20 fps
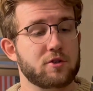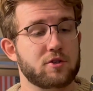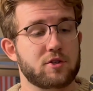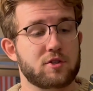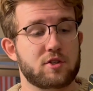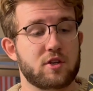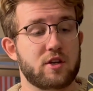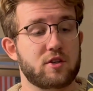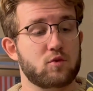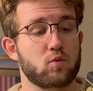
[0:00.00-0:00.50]
it
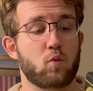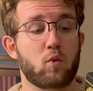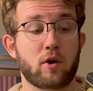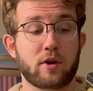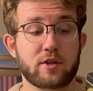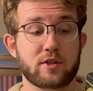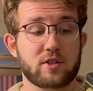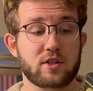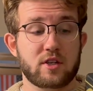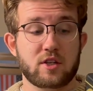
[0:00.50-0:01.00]
says
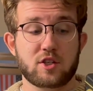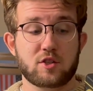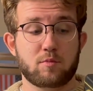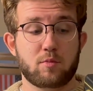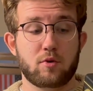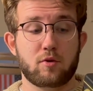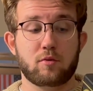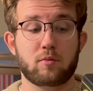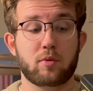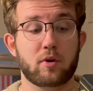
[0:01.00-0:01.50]
1
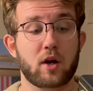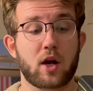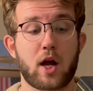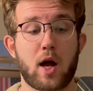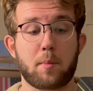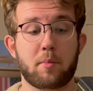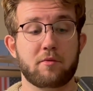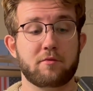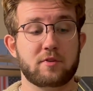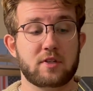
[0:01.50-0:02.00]
teaspoon per
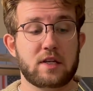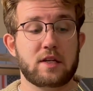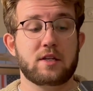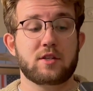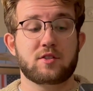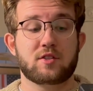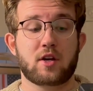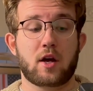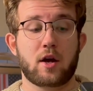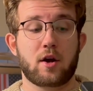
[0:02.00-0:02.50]
cup of tea
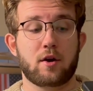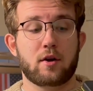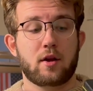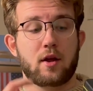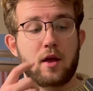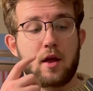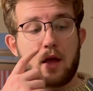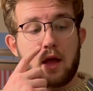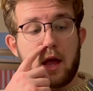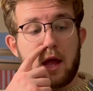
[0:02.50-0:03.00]
desired,
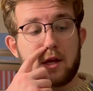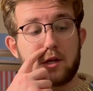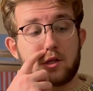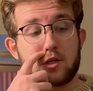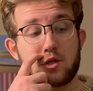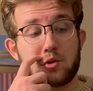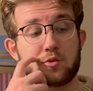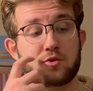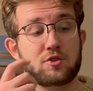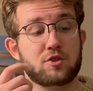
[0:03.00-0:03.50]
and
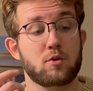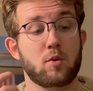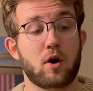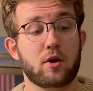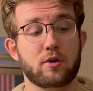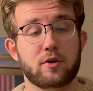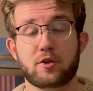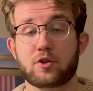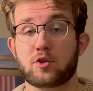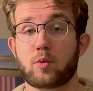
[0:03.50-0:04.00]
to use
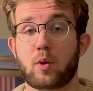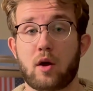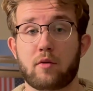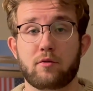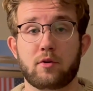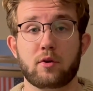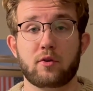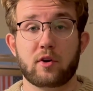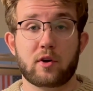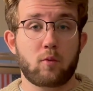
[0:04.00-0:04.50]
212
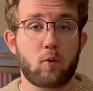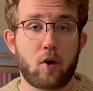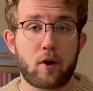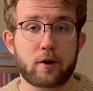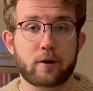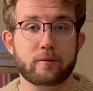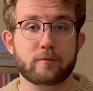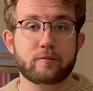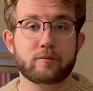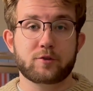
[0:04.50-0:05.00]
degree
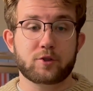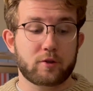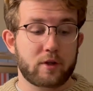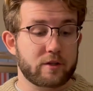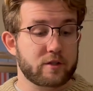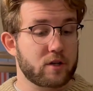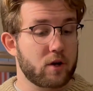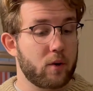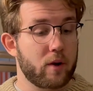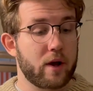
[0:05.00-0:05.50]
water. So
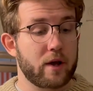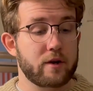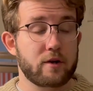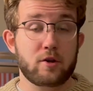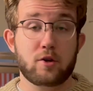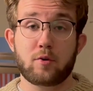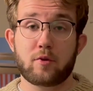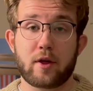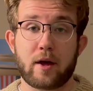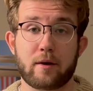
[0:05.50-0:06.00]
let's go ahead and
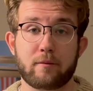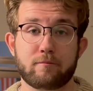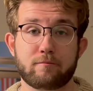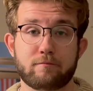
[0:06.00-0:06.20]
do that.